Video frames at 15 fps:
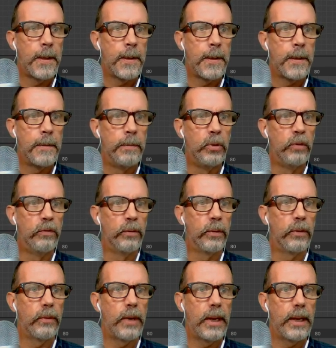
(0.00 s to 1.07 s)
move them
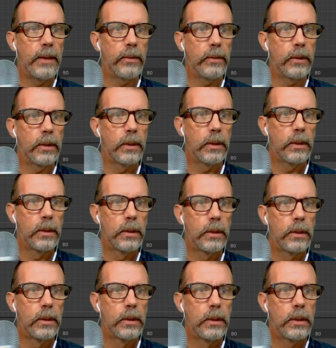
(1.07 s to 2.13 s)
around.
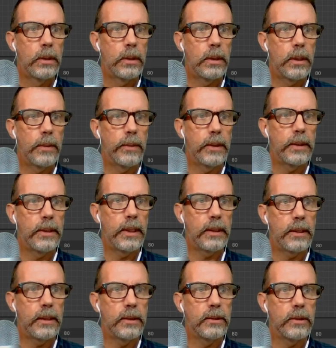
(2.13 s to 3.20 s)
I'm going to take
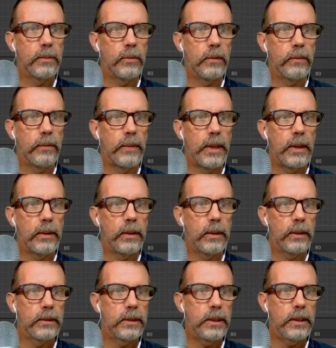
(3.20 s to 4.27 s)
these and move them out into the
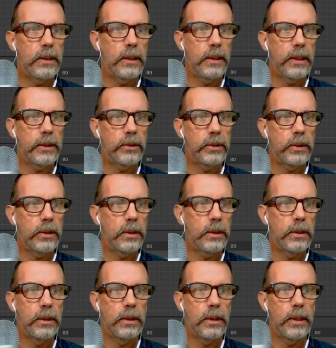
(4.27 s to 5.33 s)
scene collection.
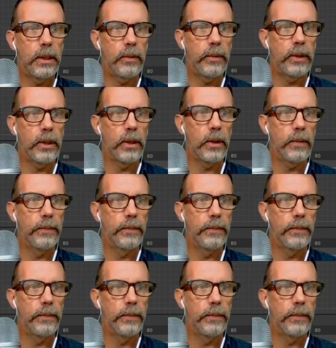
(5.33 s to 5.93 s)
There we go.